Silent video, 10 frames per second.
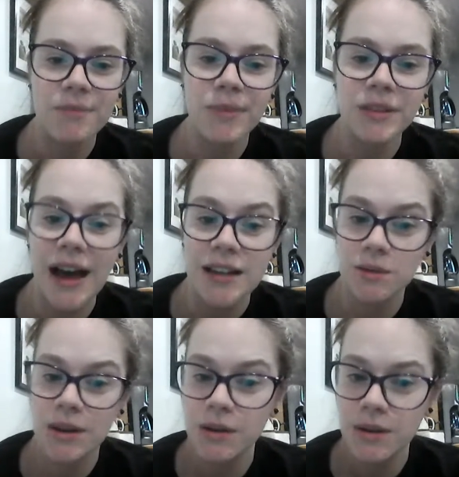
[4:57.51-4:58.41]
Last
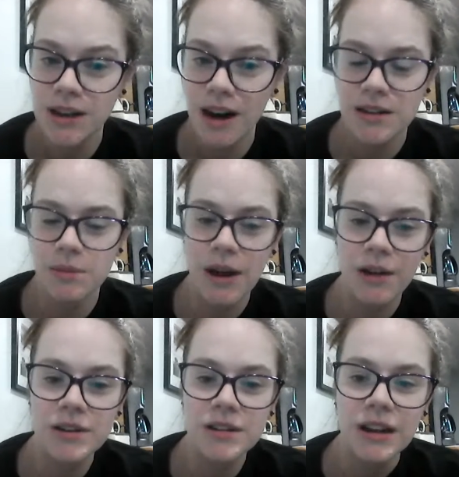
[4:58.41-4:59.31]
week we talked
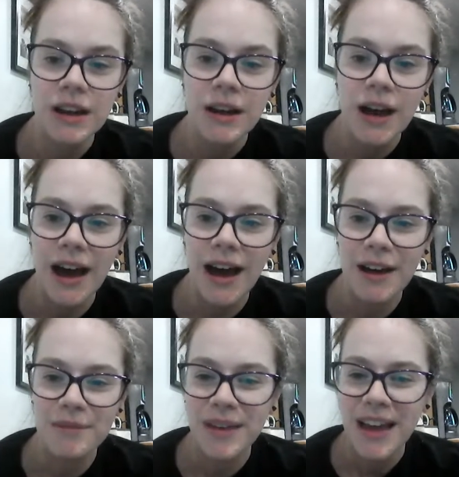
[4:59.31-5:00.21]
about,
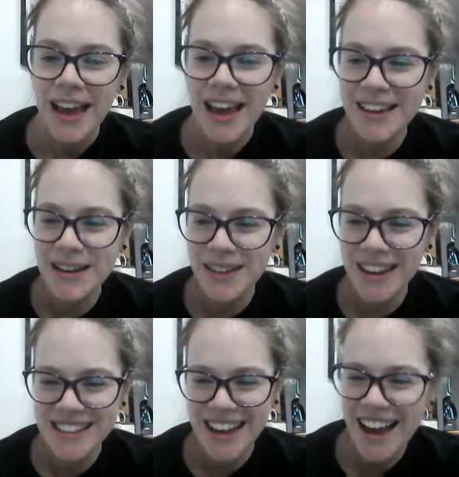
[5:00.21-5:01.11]
hey
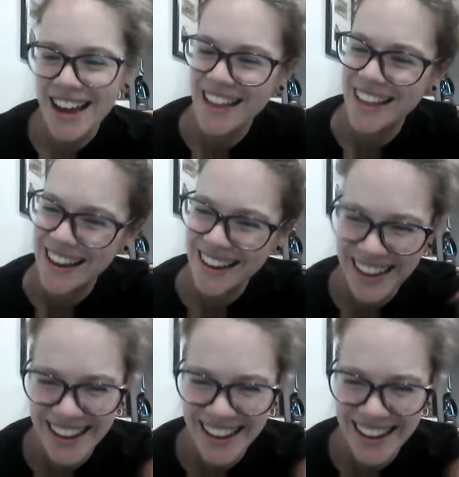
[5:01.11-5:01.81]
Cubics, hi Helen.